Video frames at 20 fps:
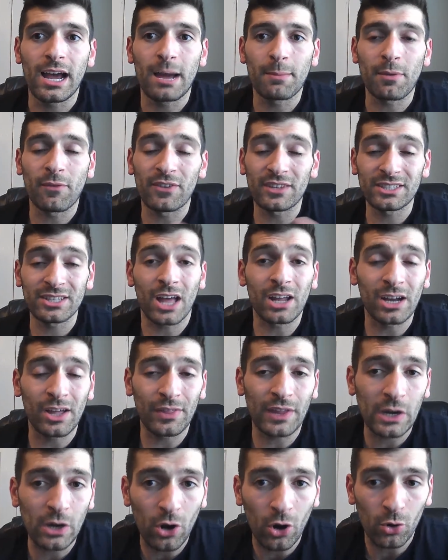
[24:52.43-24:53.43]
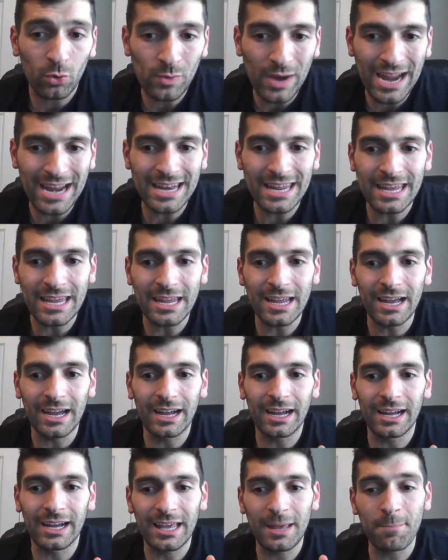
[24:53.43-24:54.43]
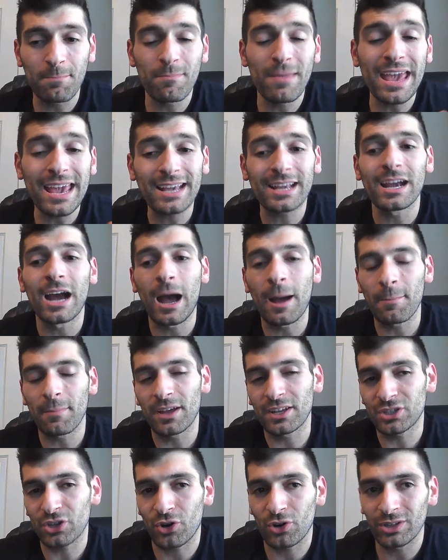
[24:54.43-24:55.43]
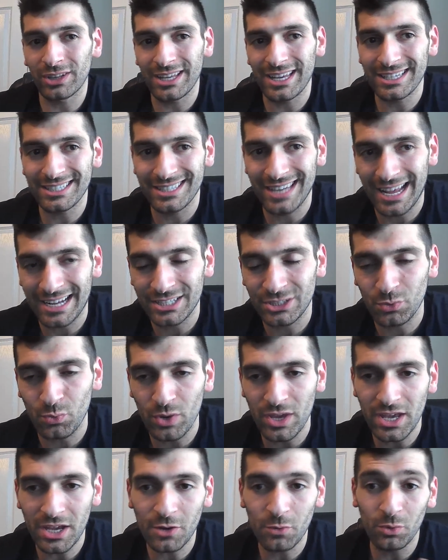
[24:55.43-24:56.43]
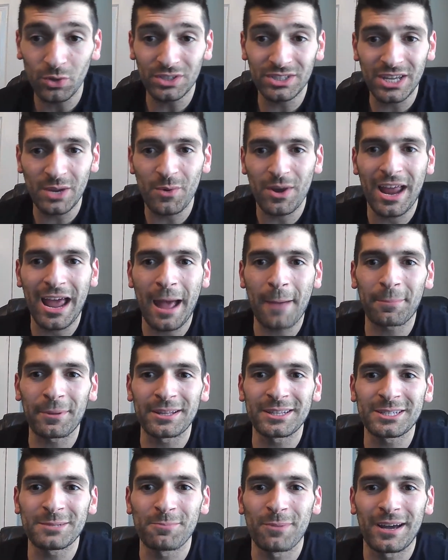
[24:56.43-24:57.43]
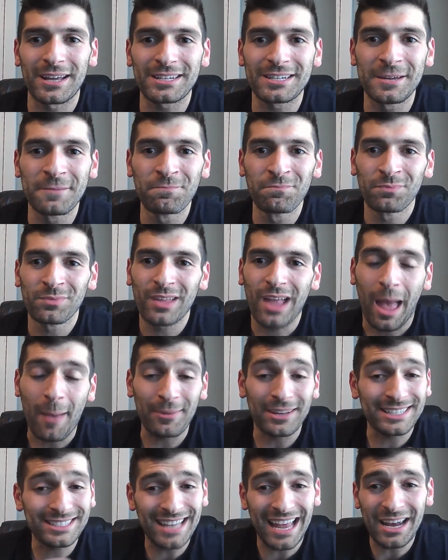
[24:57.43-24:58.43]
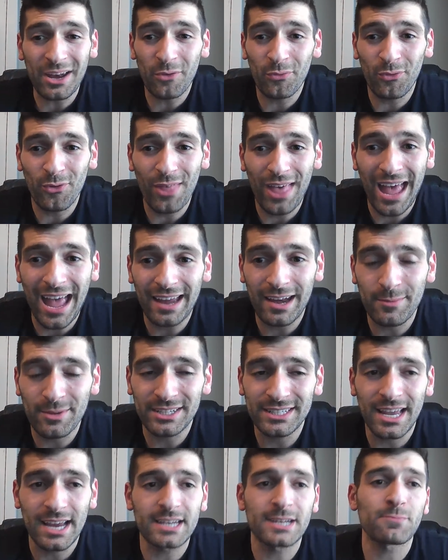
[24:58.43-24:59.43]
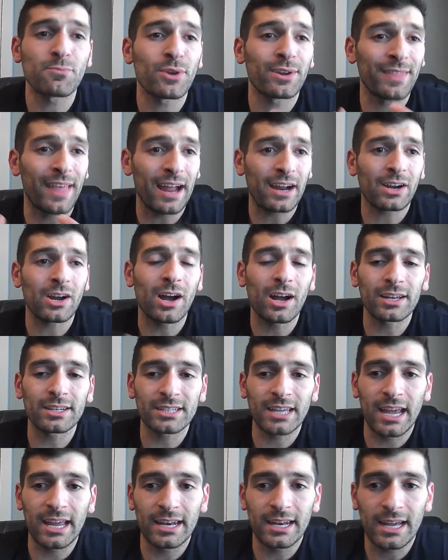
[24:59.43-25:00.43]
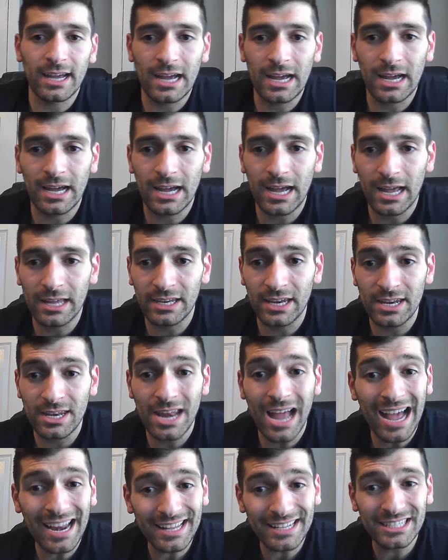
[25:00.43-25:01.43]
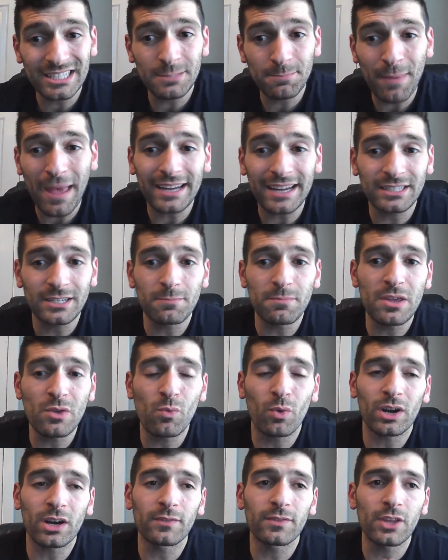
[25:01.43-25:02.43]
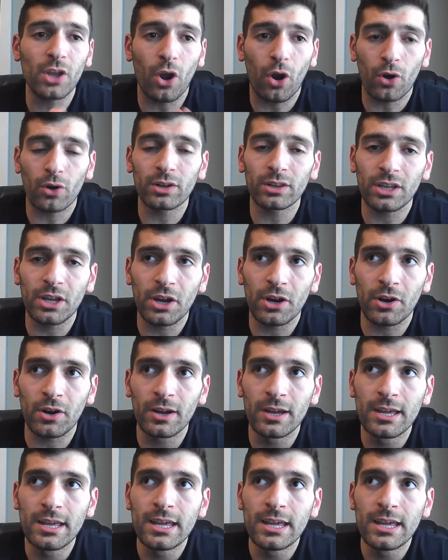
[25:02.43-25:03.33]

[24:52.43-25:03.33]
If it's not on there already, it may come as early as next week. We'll see what happens, but I'm excited for that. I'm excited to bring that content. I did not expect to be one of the earlier